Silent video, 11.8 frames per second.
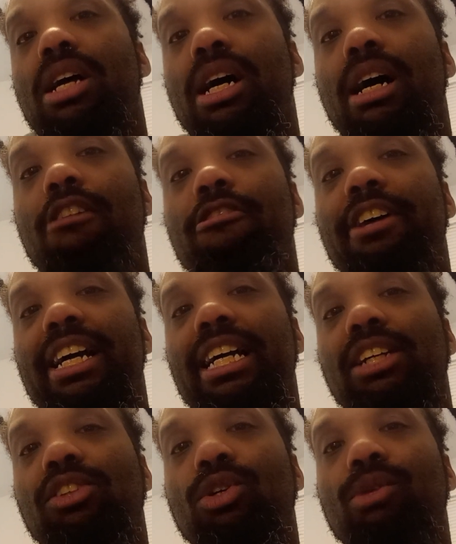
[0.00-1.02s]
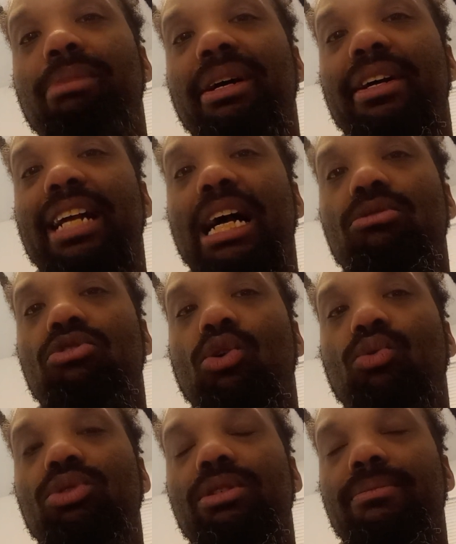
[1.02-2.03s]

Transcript: of a two-parent household.